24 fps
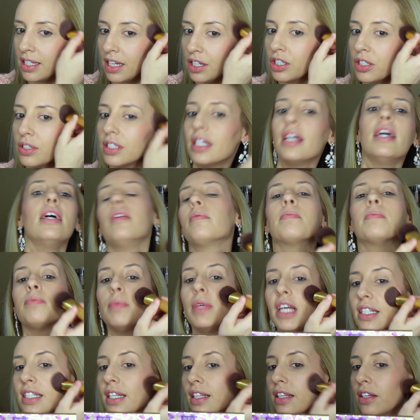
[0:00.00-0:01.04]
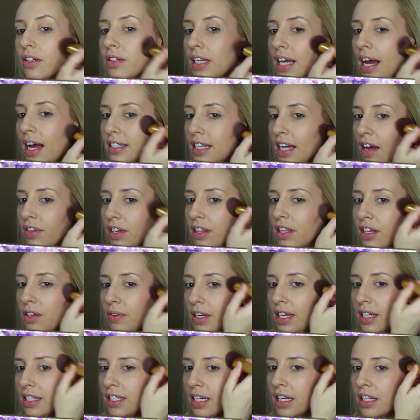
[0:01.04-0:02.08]
essentials kit, because it literally has everything you
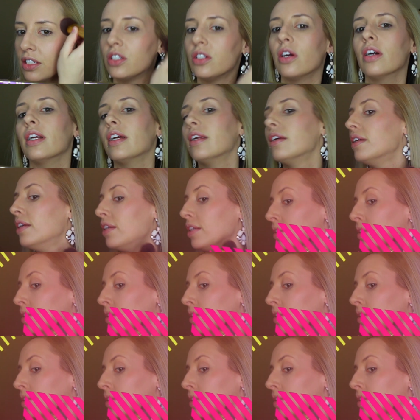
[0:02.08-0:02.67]
need to get started.